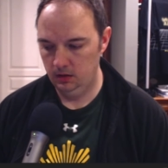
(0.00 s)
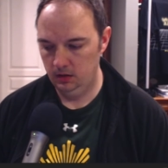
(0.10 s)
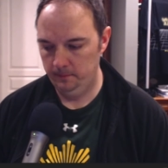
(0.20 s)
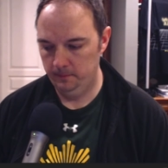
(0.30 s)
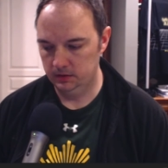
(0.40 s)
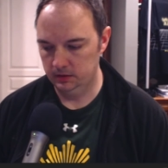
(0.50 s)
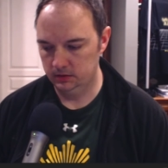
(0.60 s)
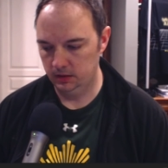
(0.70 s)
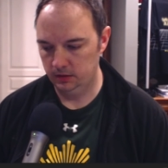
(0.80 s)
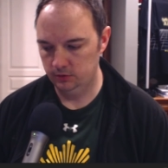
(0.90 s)
But they say
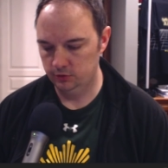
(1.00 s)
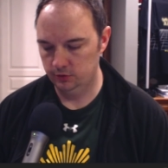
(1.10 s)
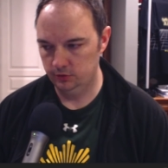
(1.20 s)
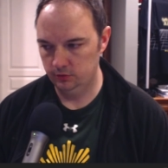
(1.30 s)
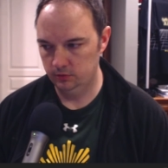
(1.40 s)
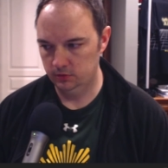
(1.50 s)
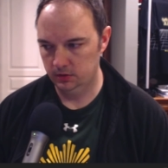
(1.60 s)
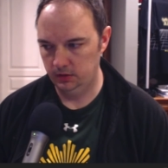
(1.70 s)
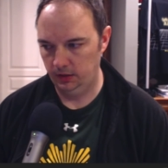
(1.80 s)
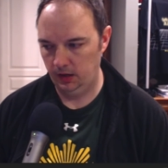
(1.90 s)
you should use a
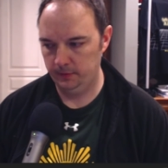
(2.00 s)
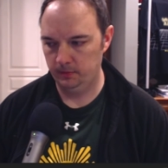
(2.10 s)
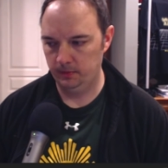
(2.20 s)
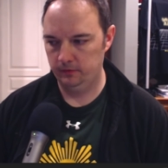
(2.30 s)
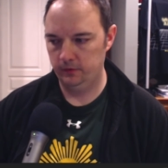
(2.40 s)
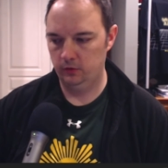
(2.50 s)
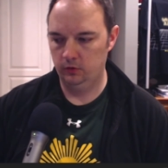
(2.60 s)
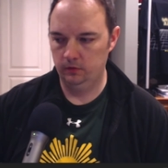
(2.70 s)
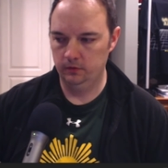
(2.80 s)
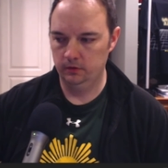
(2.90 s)
dynamic microphone
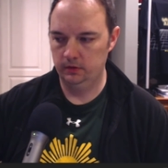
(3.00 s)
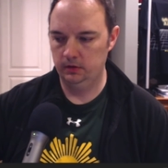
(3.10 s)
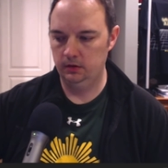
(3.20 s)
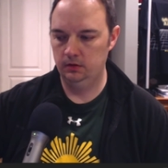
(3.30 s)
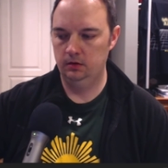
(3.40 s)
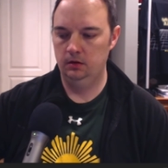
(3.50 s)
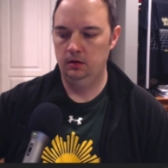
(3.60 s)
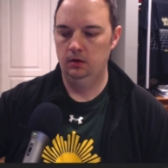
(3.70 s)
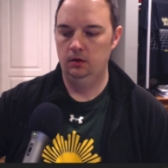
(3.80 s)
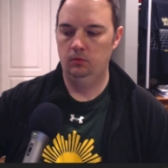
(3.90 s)
over the
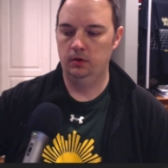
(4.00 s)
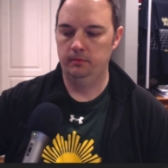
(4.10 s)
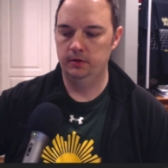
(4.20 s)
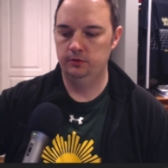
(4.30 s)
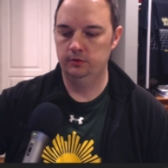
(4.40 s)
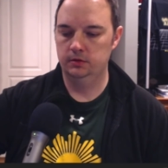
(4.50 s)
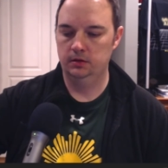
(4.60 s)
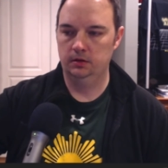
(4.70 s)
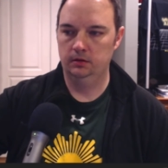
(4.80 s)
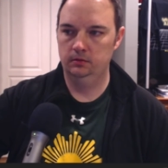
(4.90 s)
one I've been
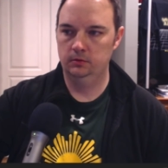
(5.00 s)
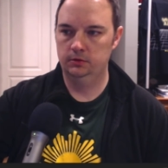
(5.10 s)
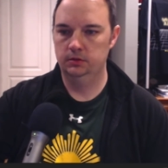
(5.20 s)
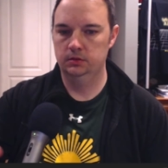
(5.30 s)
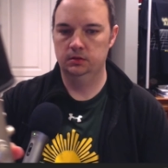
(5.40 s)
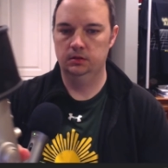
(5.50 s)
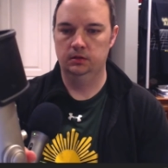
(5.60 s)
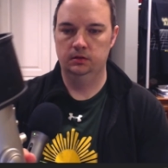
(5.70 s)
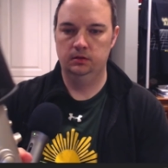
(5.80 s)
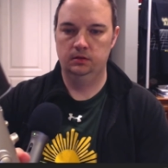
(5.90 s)
using, which is,
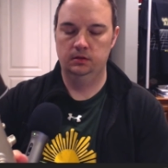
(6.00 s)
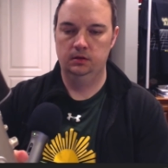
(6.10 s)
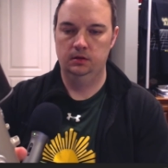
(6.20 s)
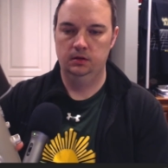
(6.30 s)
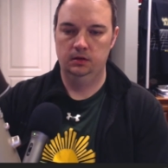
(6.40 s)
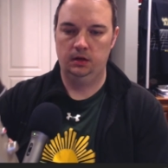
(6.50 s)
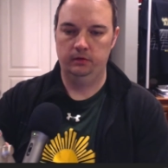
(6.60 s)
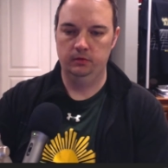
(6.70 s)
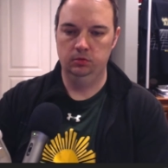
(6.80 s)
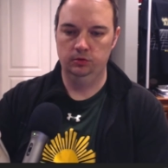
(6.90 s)
I have the
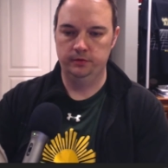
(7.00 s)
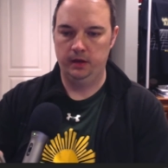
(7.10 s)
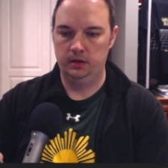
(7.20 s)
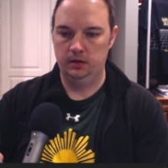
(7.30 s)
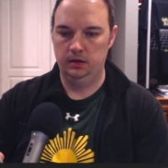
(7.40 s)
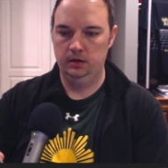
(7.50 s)
Blue Yeti.